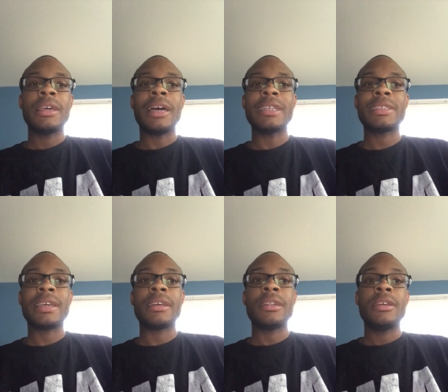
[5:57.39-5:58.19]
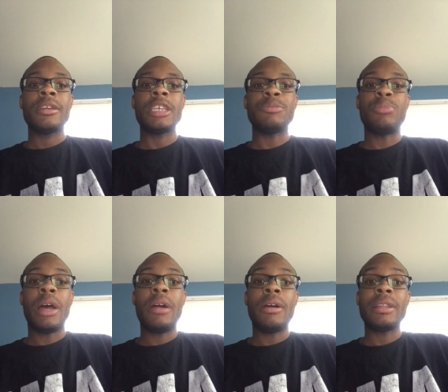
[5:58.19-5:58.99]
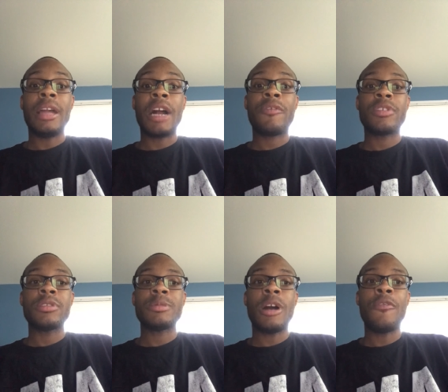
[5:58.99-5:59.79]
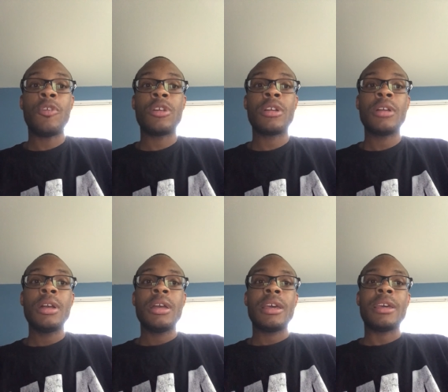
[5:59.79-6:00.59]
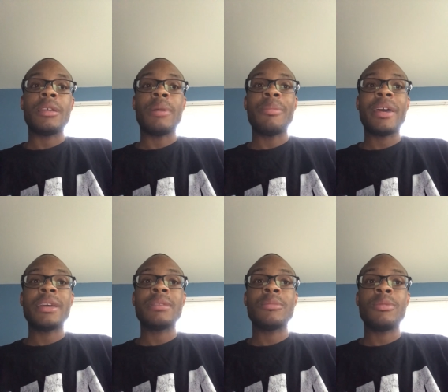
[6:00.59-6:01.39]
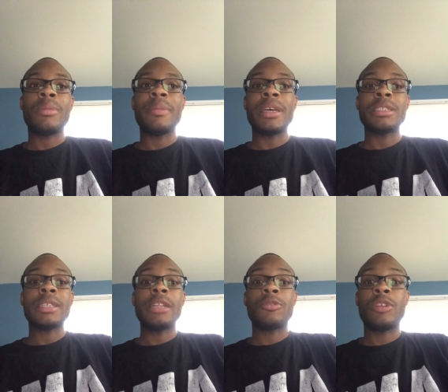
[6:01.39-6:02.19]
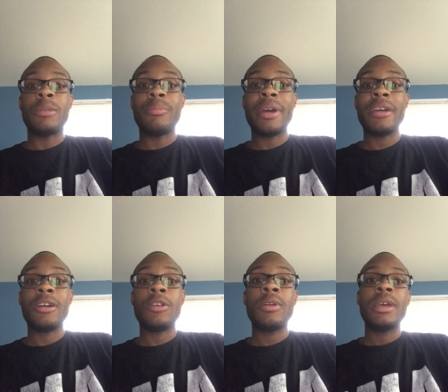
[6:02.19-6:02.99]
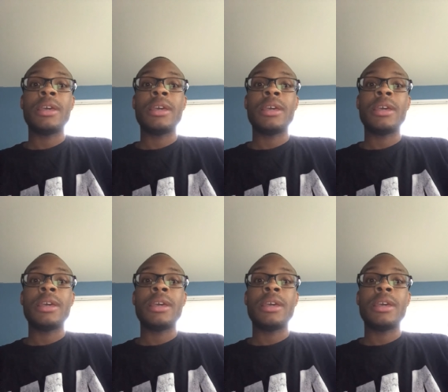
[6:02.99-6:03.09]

I said is Brown a lock for the small forward? And my man, my man, shout out to Quinn Mayo.